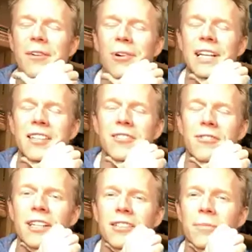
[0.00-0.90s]
He does
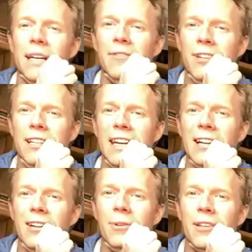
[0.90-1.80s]
write to me every day,
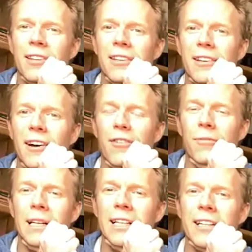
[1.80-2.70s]
along with
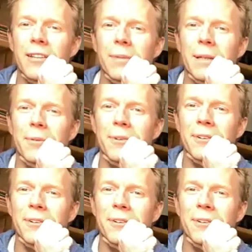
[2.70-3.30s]
500,000 other people.